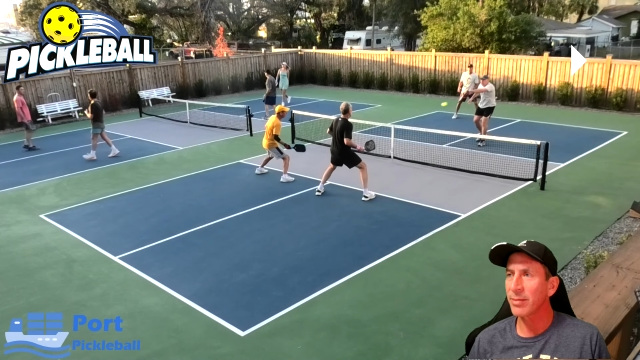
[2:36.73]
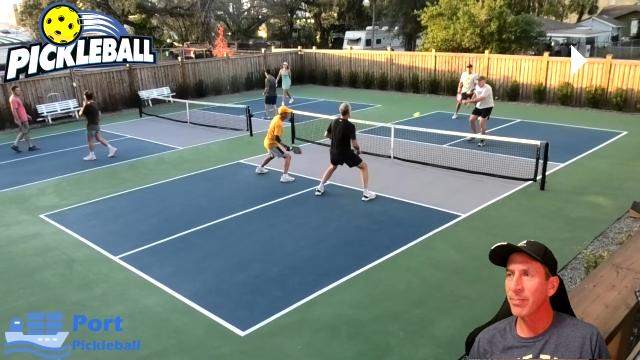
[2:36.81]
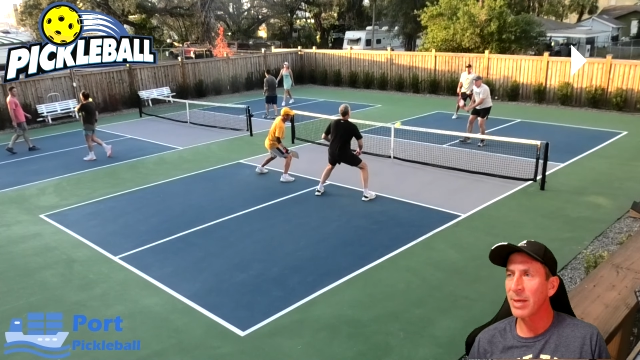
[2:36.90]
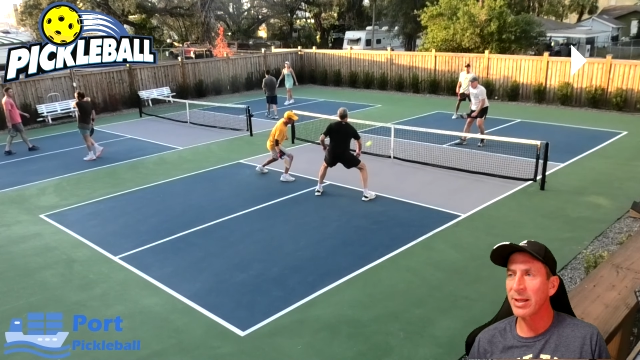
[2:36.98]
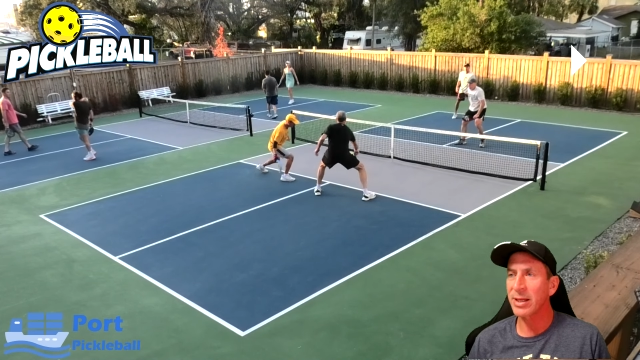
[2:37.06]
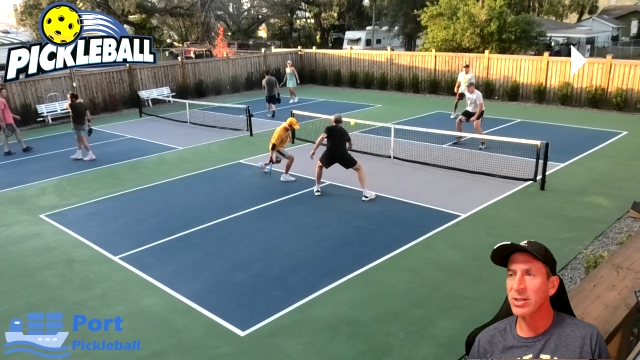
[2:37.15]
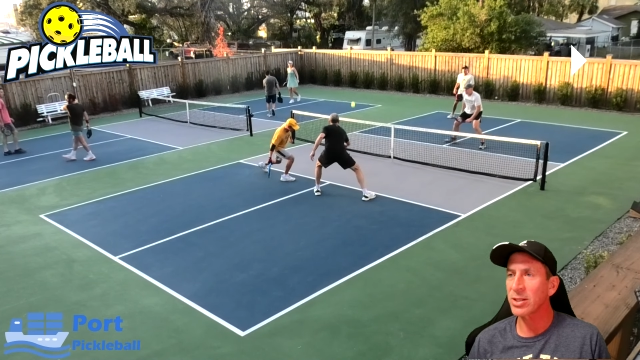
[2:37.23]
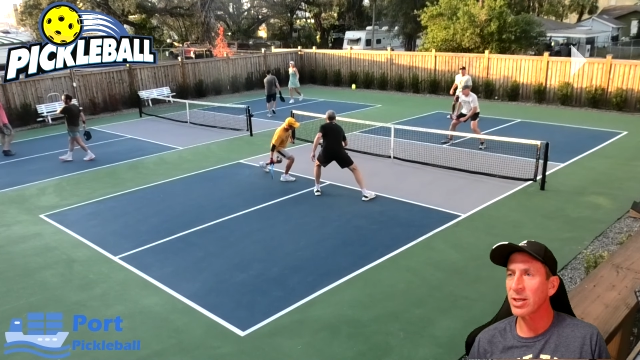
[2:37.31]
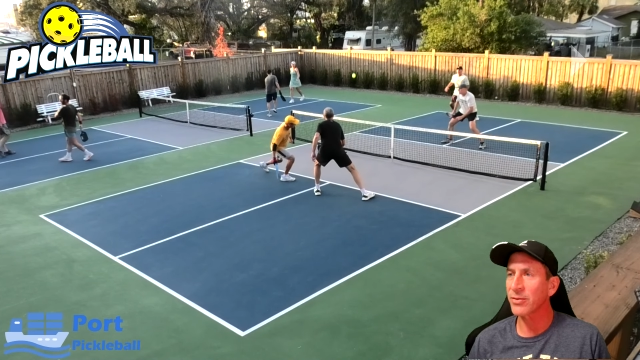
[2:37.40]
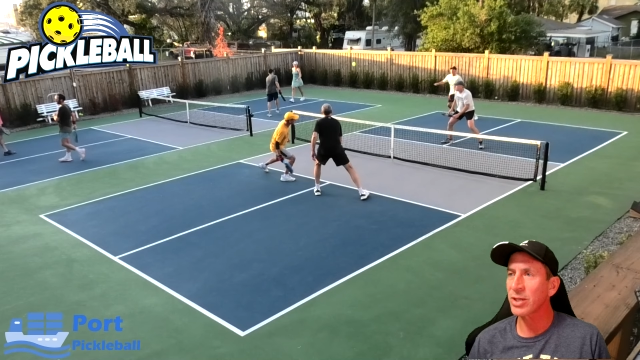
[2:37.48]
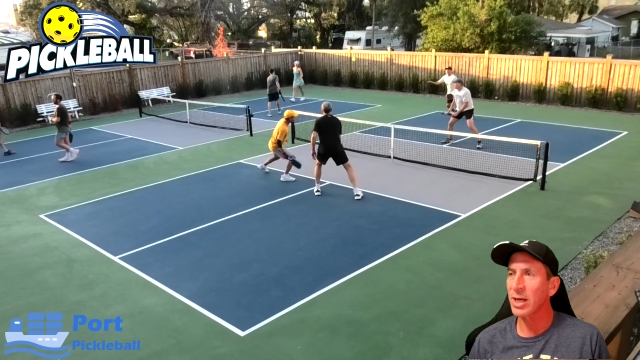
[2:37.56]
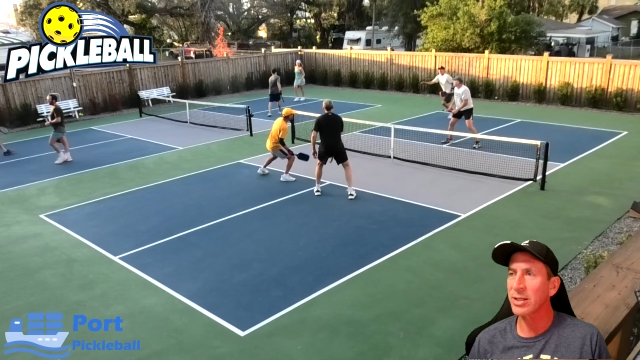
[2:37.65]
Man, that's a
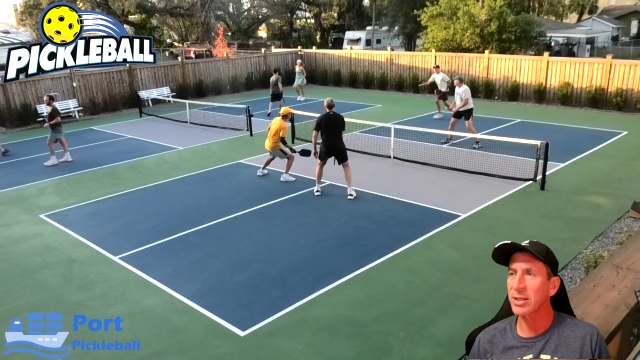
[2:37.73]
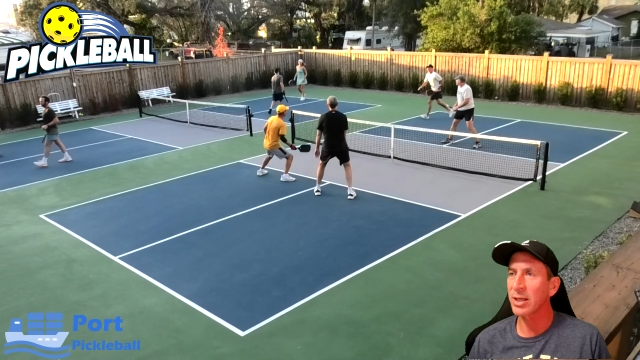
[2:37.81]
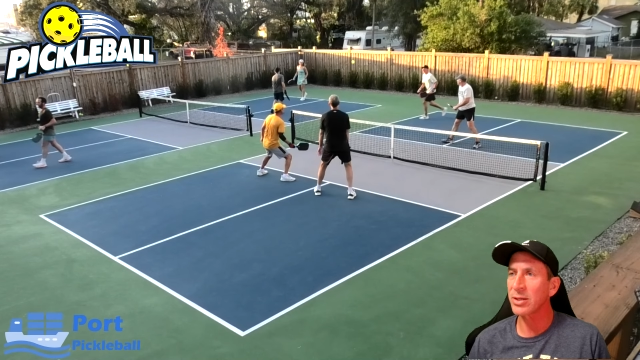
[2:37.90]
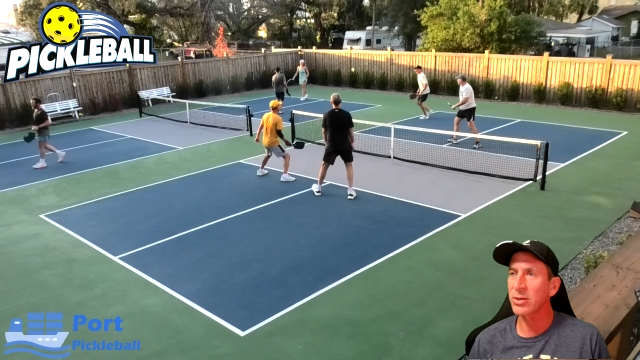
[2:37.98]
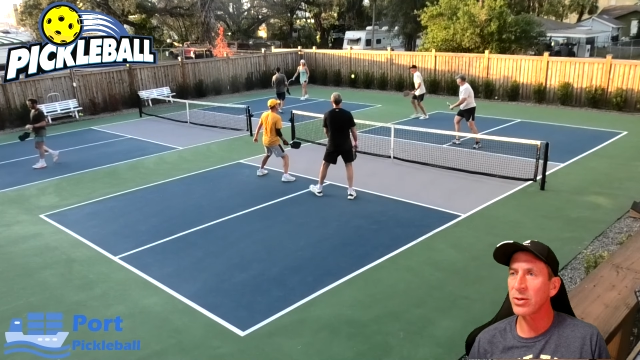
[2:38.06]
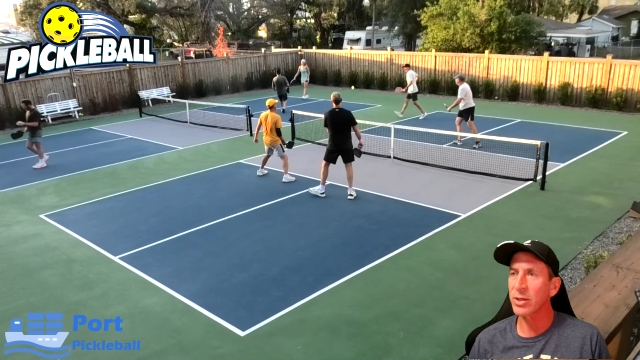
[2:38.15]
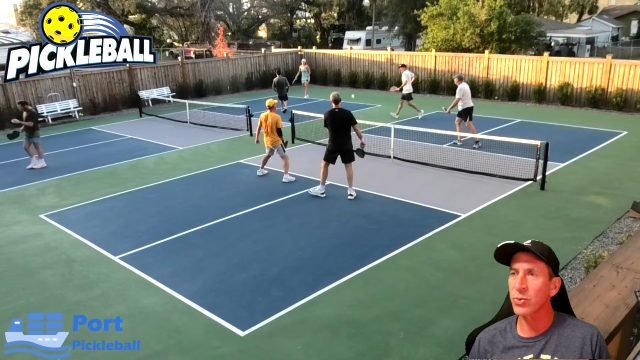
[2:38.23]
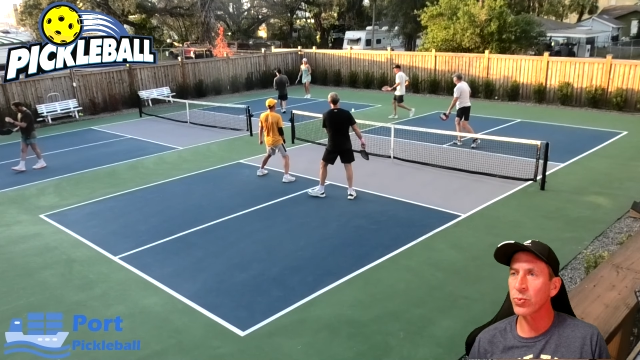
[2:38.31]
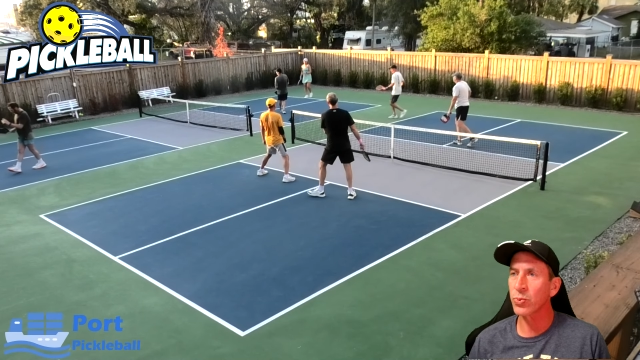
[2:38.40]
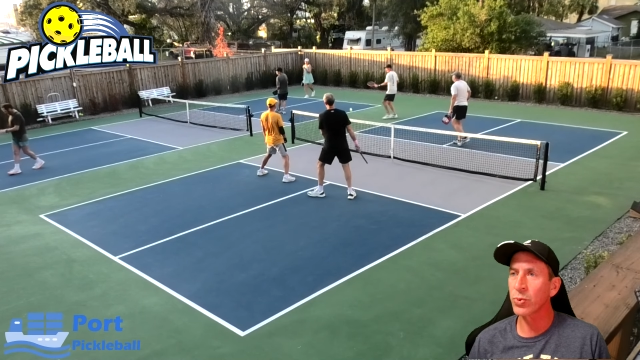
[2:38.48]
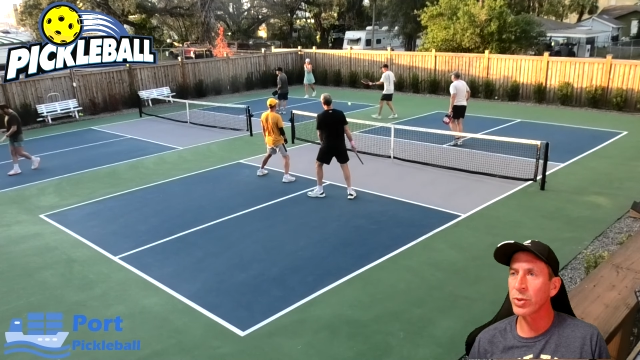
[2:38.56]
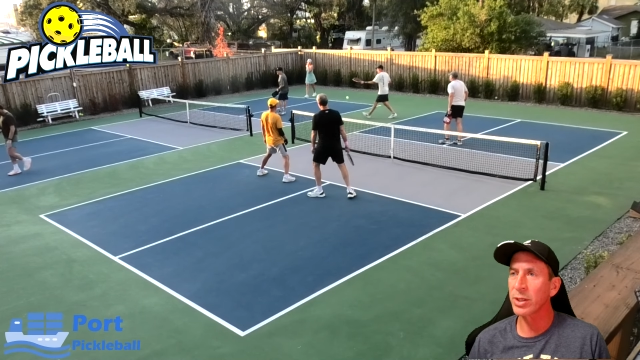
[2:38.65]
tough shot to get to. That's
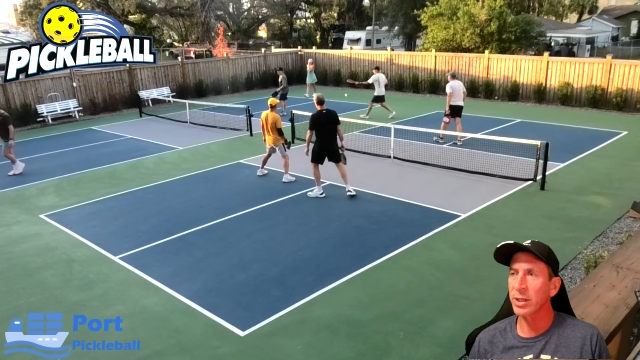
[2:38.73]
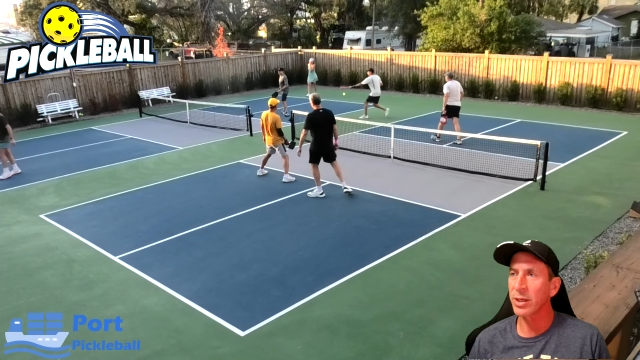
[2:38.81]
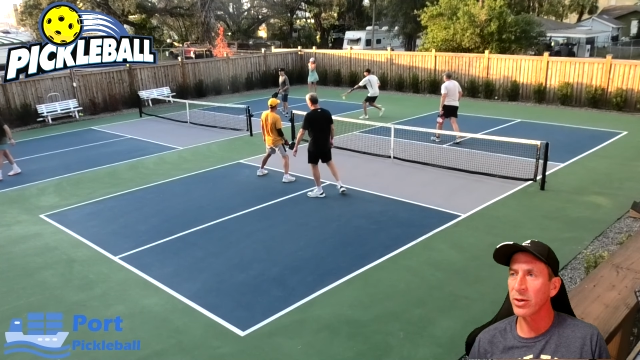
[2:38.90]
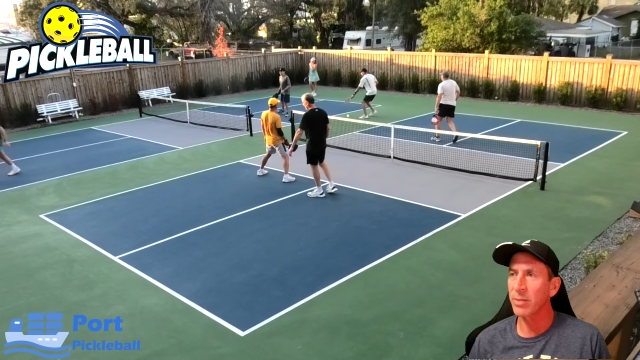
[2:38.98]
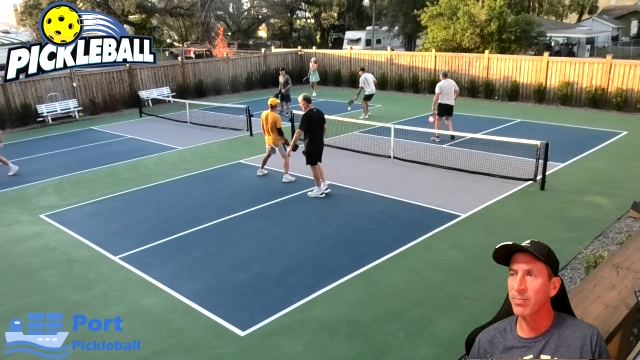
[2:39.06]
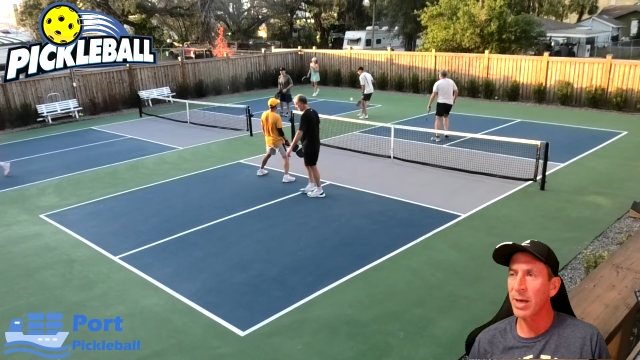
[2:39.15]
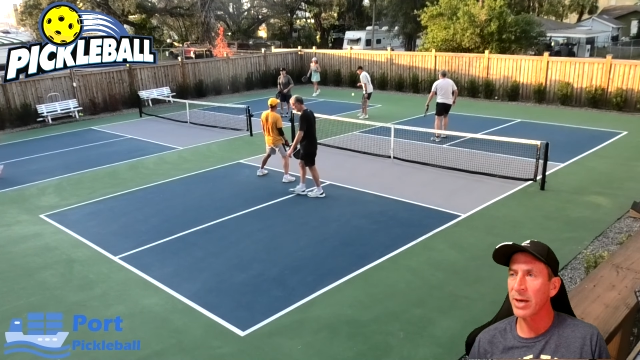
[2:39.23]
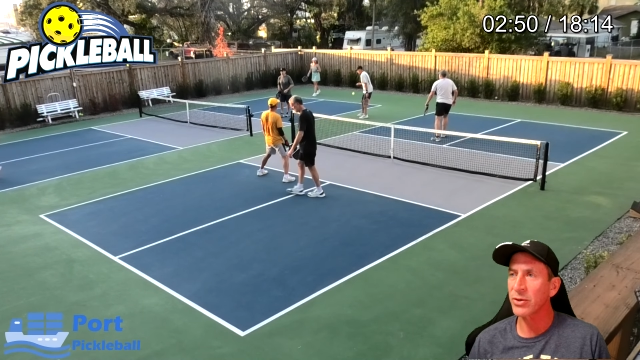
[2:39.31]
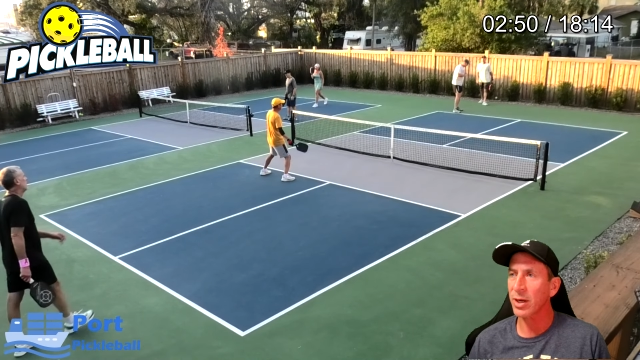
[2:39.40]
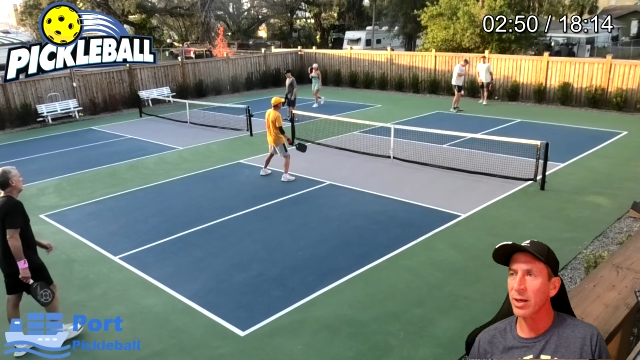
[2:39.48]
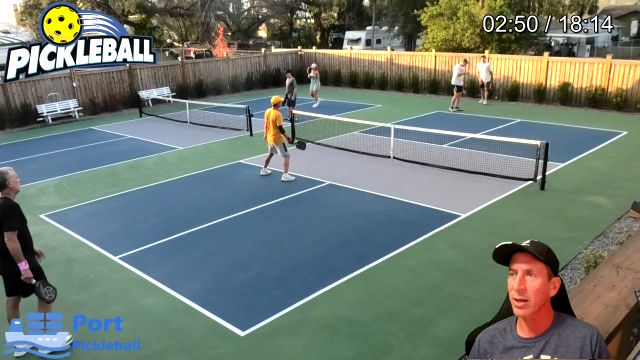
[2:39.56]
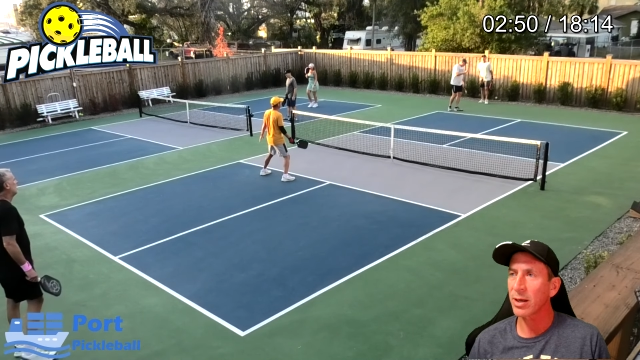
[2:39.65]
really good, Patrick.